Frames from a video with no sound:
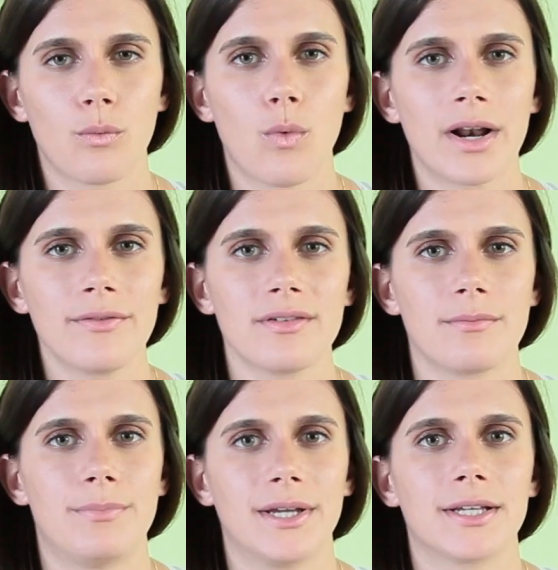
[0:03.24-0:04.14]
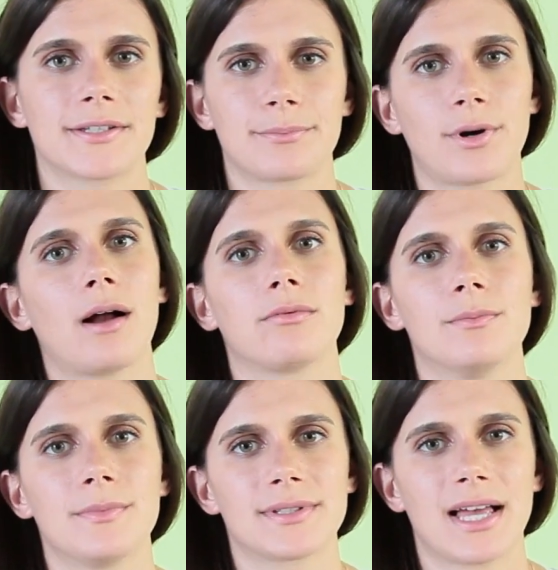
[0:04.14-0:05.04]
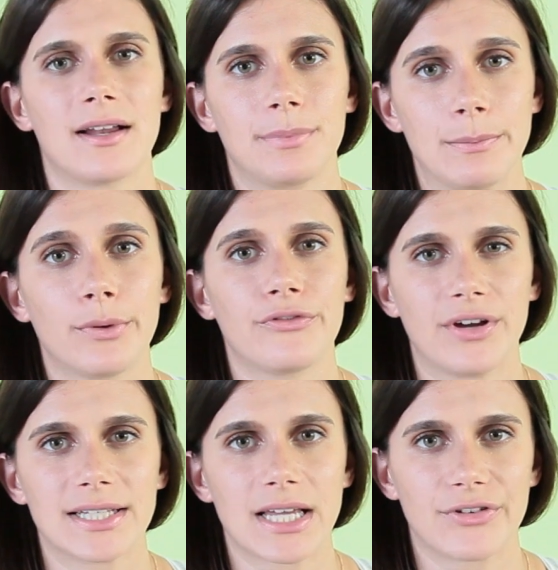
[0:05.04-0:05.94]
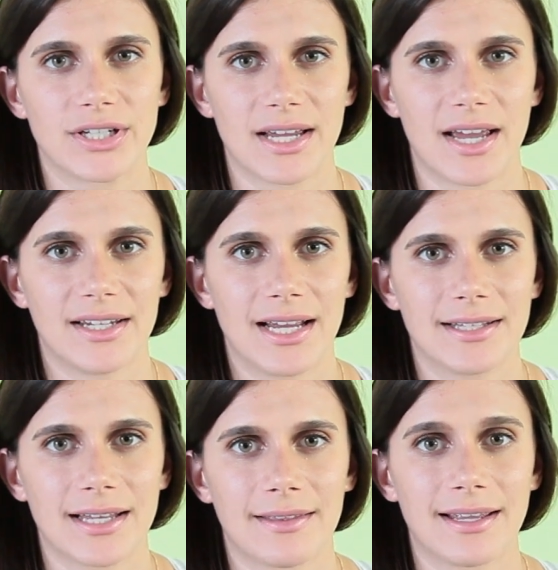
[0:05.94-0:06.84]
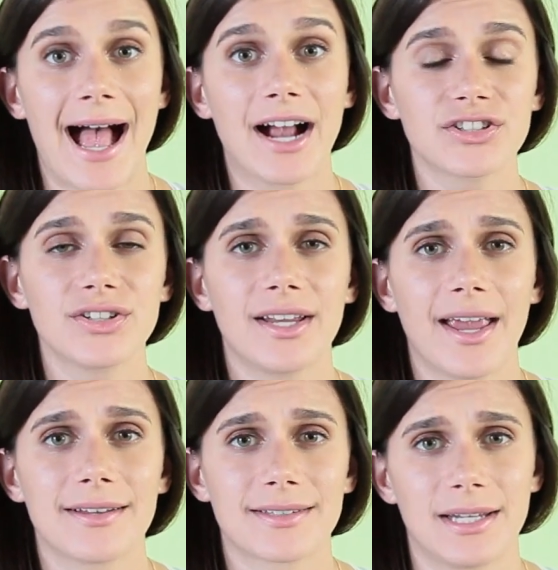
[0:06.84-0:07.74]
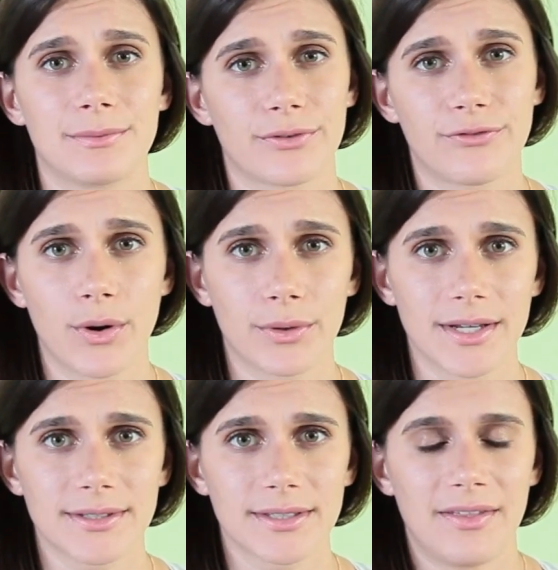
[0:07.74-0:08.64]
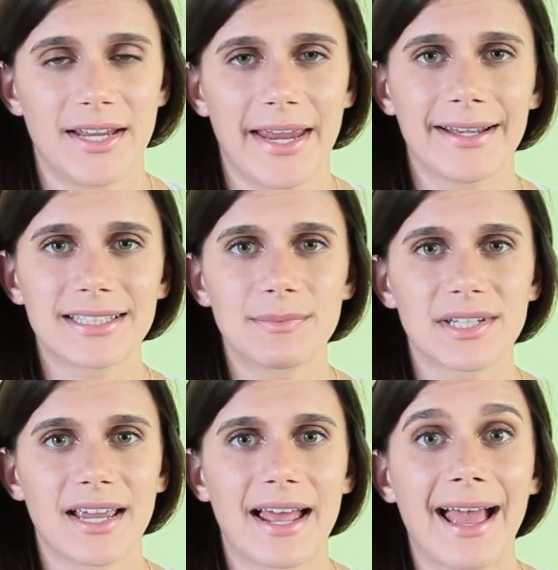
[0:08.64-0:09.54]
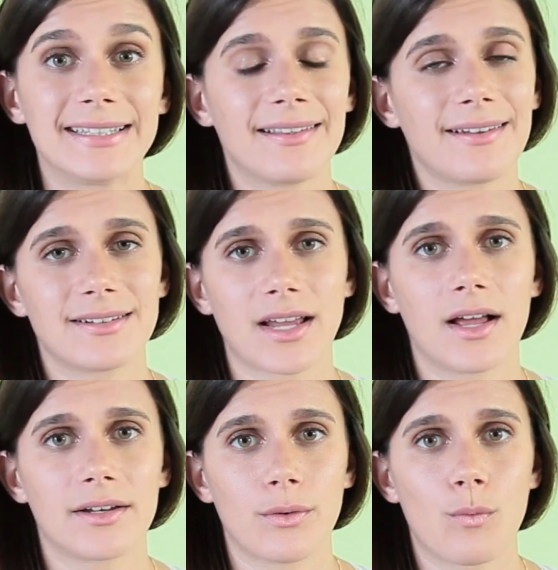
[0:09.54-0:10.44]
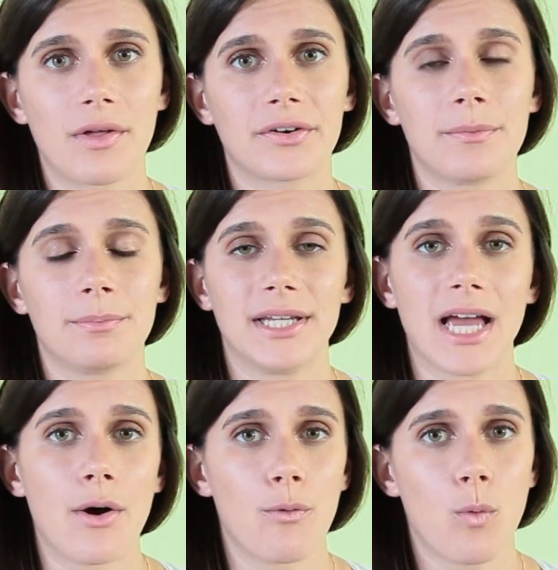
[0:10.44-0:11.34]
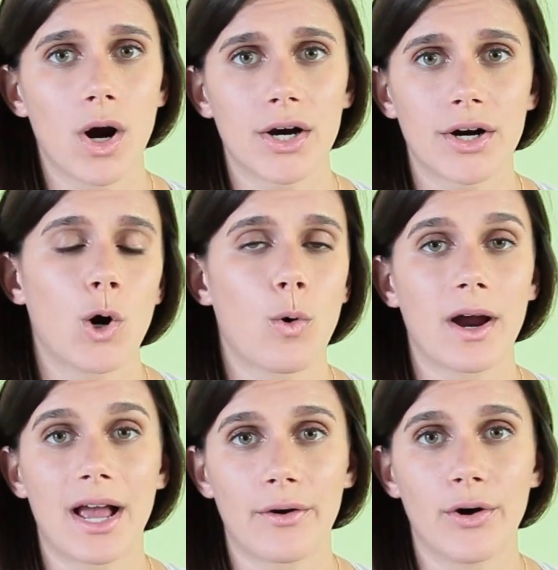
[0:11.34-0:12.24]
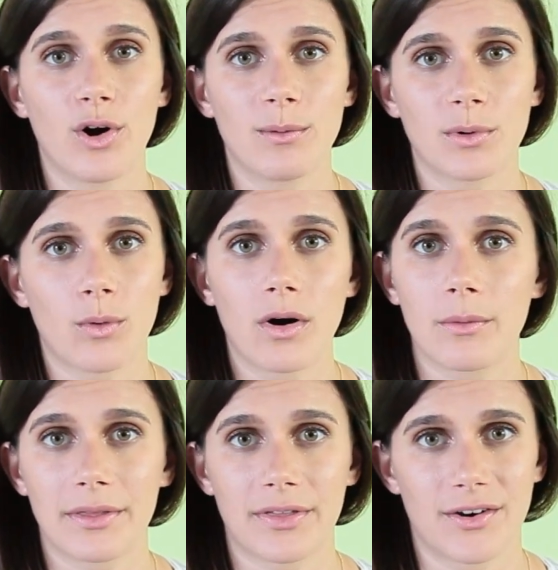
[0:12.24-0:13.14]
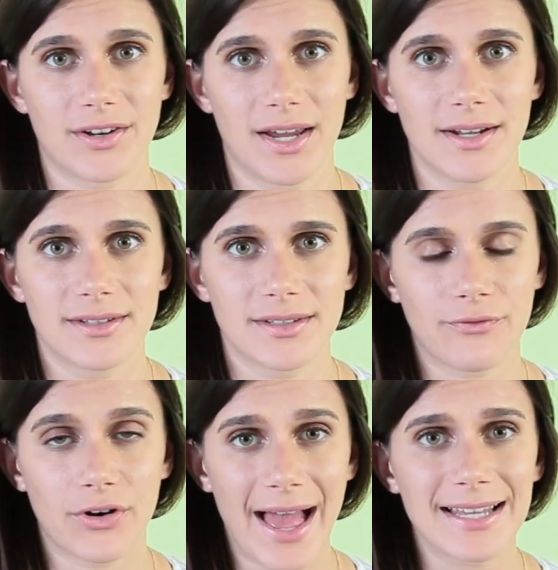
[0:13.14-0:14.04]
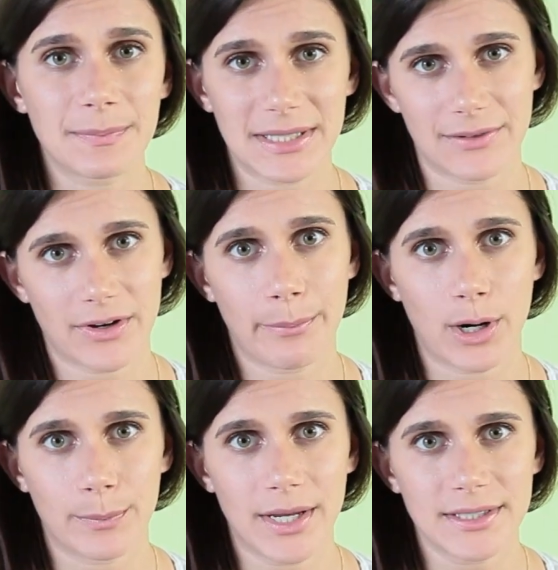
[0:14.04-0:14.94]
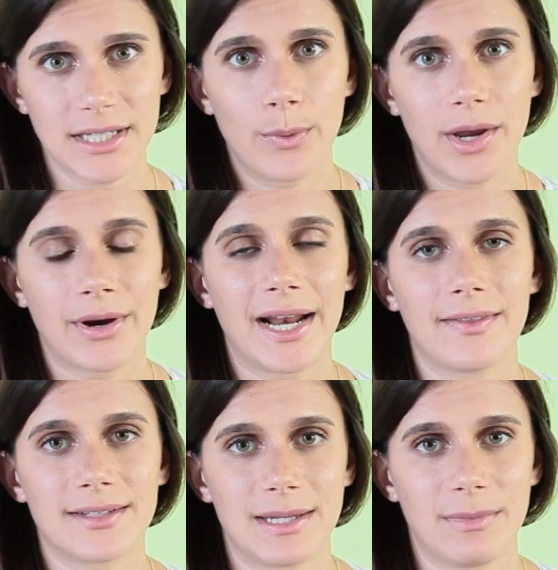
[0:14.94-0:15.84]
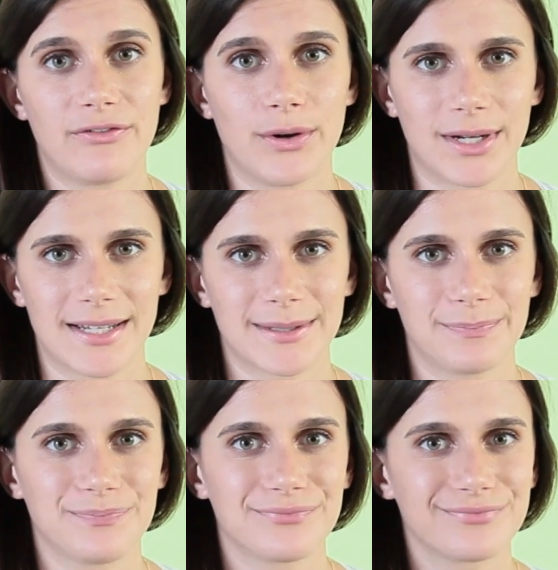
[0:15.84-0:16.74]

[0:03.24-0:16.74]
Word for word: One of the biggest problems that people face every day is that they actually can't seem to focus. They can't seem to get anything done, whether it be at work or at home or with their kids. For that specific purpose, we created the Teami Focus.